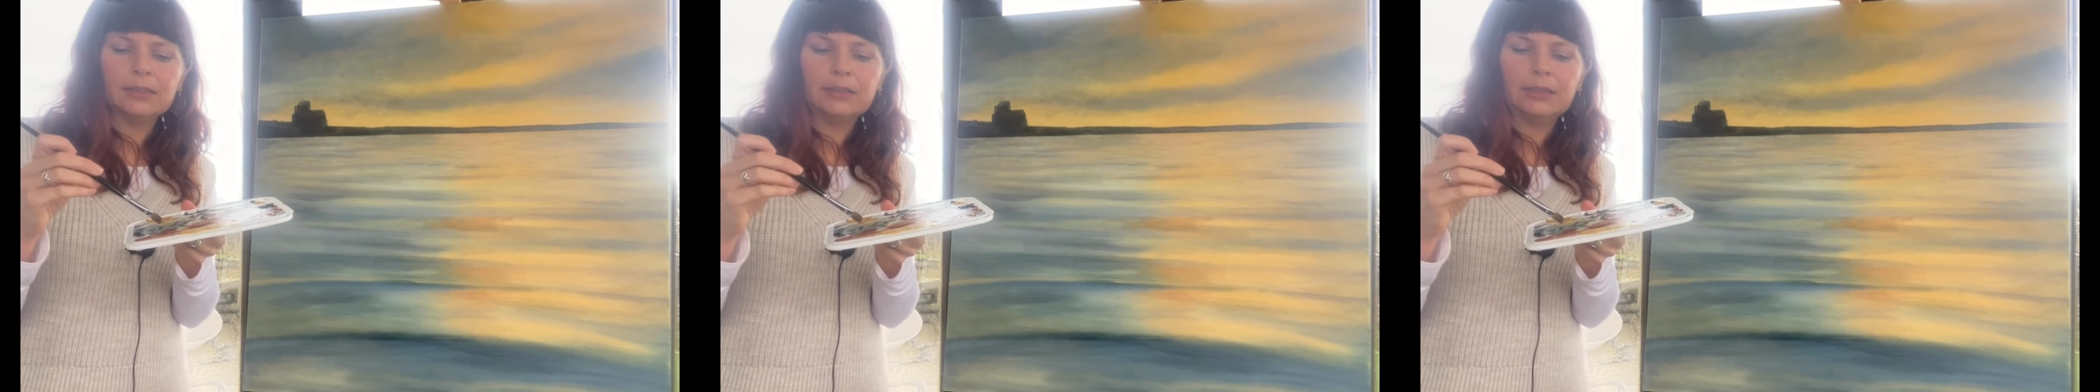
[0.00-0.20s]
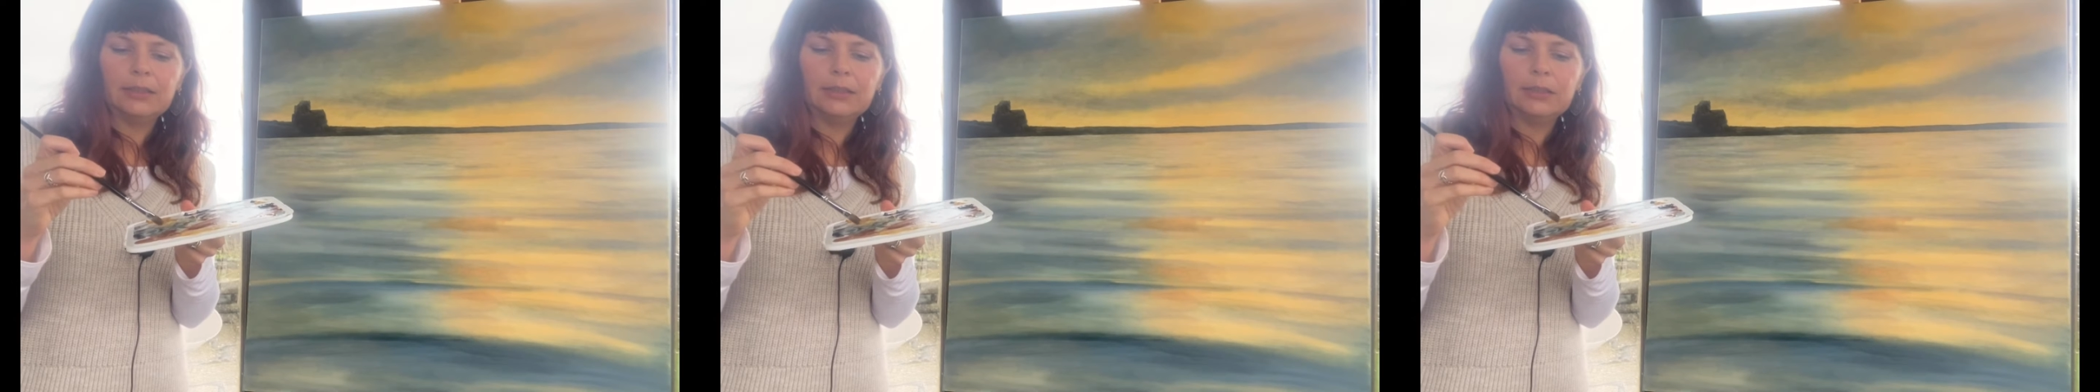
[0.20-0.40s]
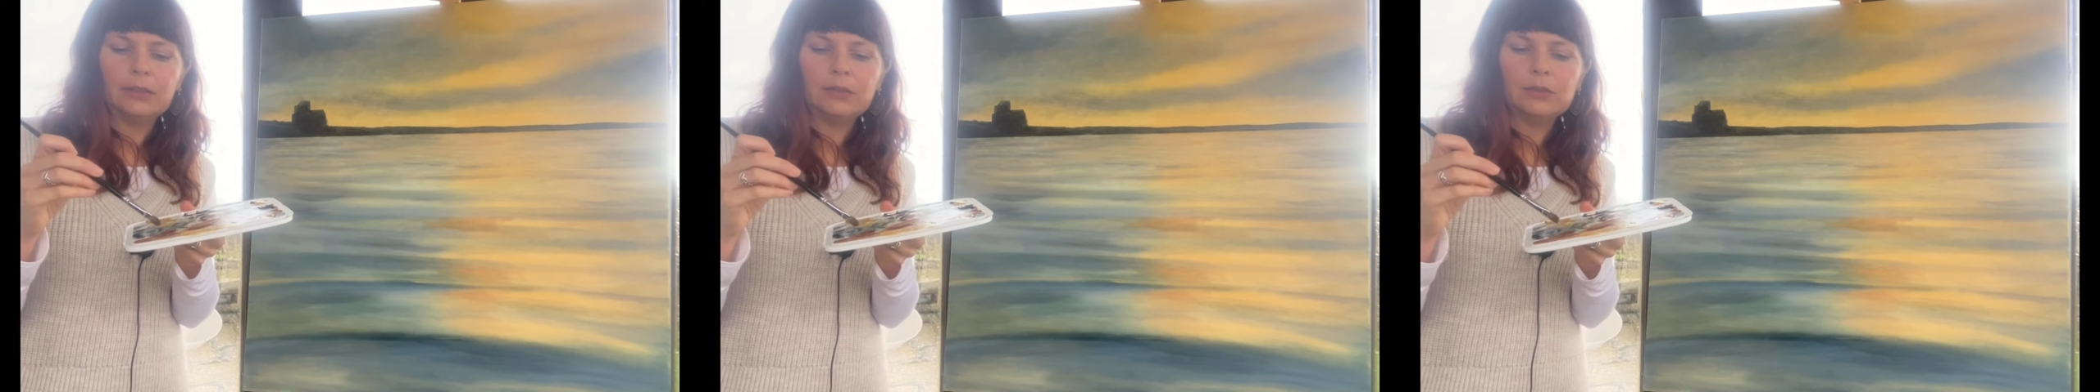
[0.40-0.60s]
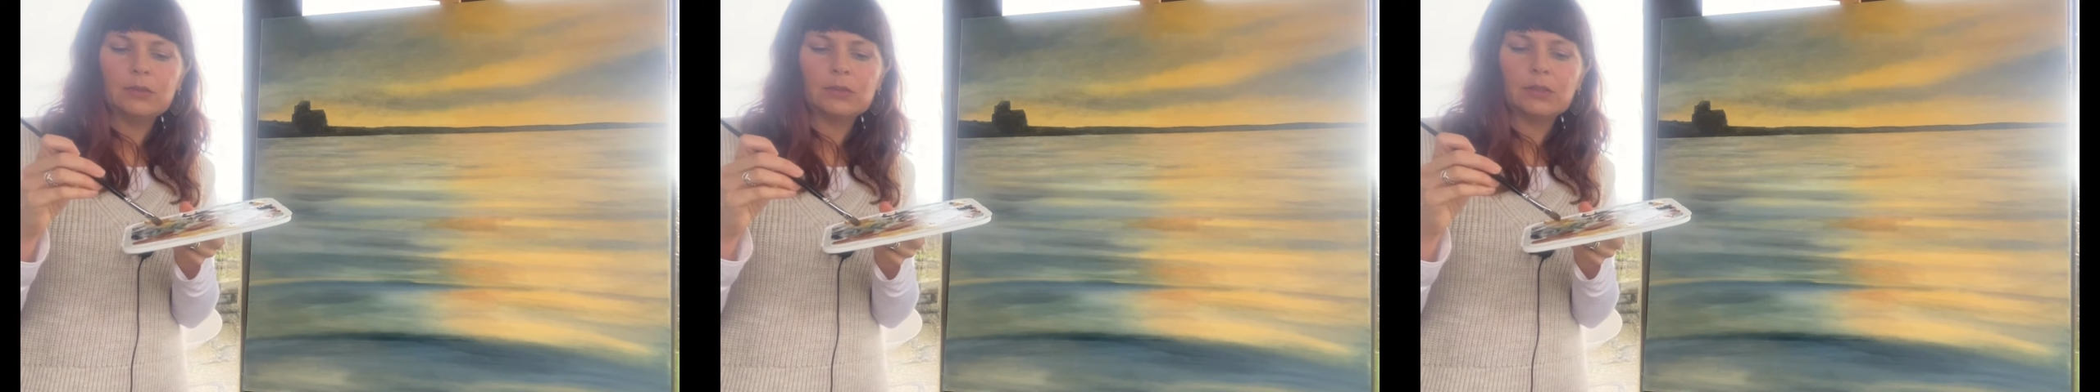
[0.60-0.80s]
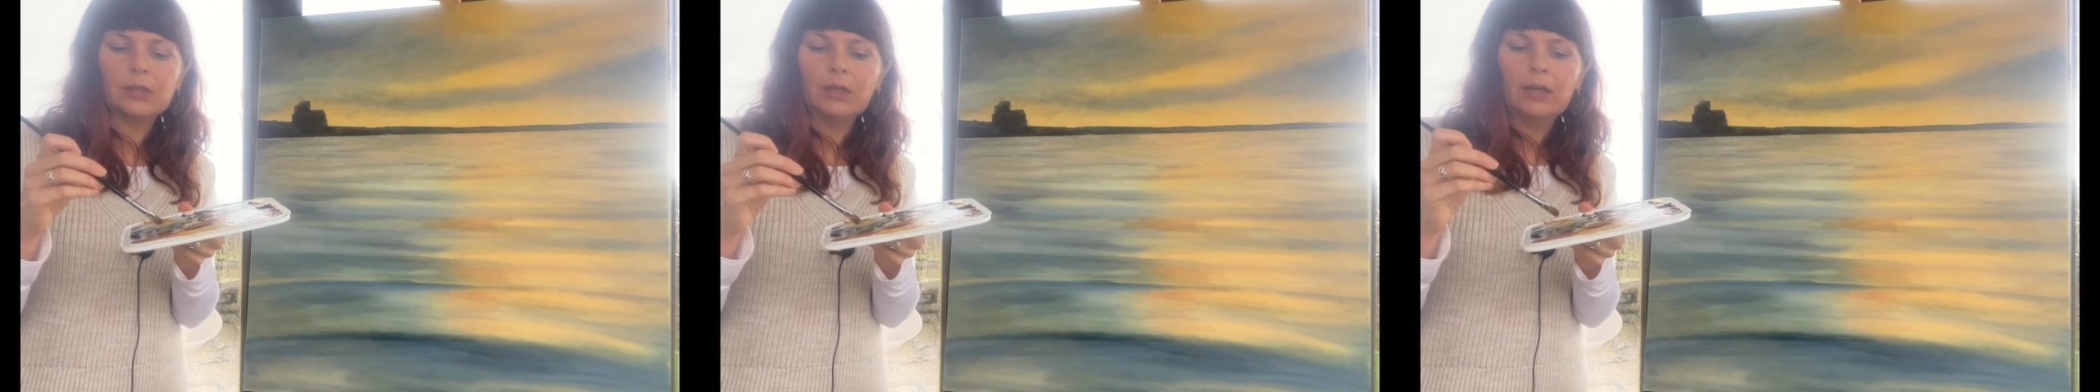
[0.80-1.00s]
use.